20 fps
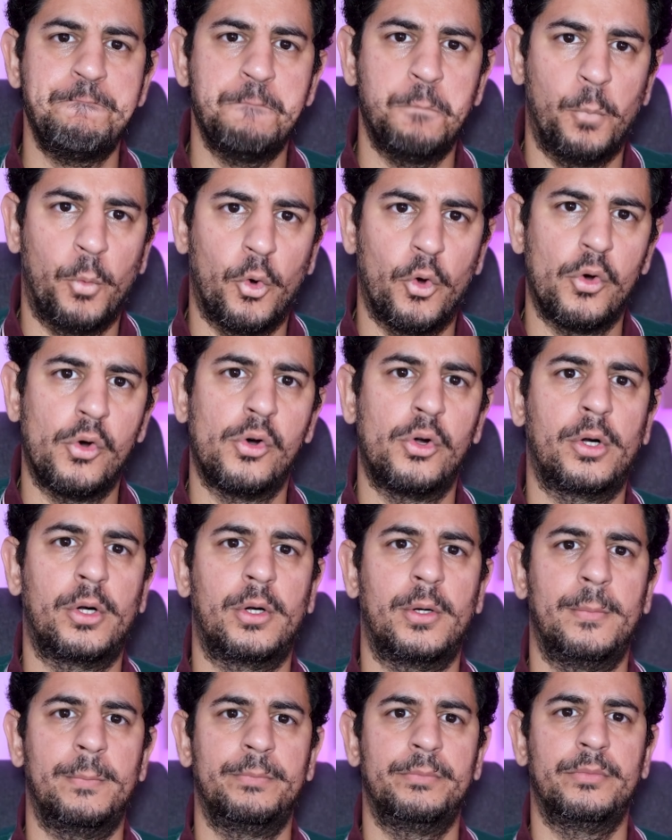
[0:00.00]

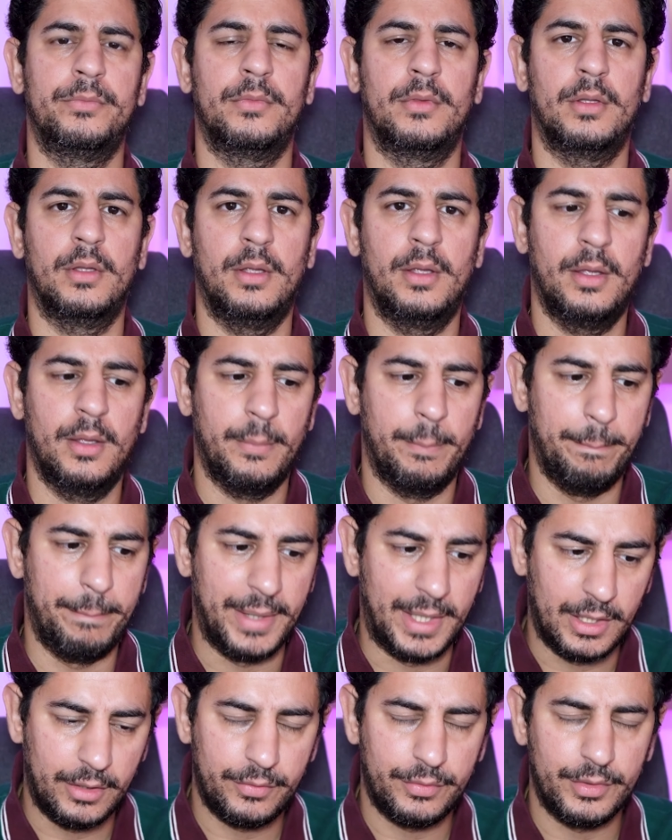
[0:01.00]
more
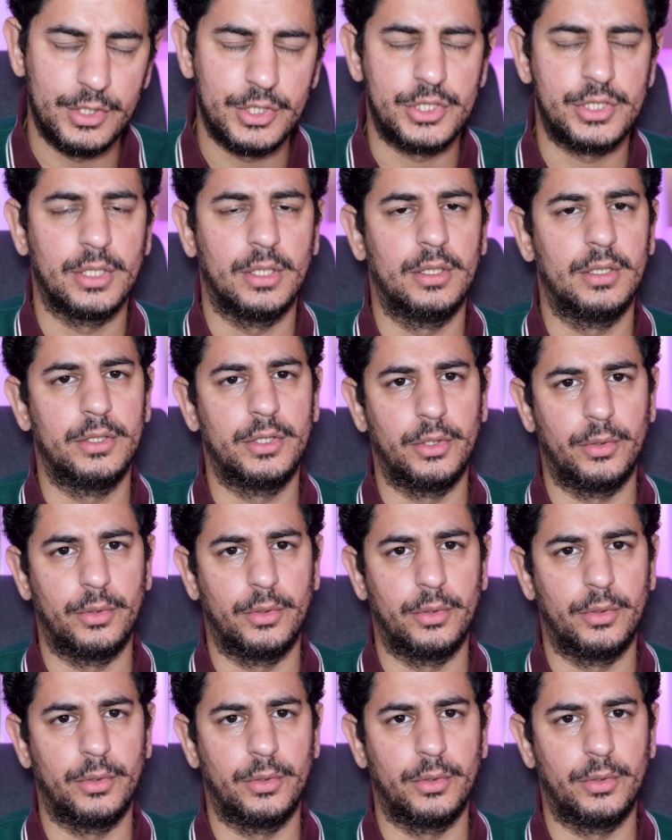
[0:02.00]
beneficial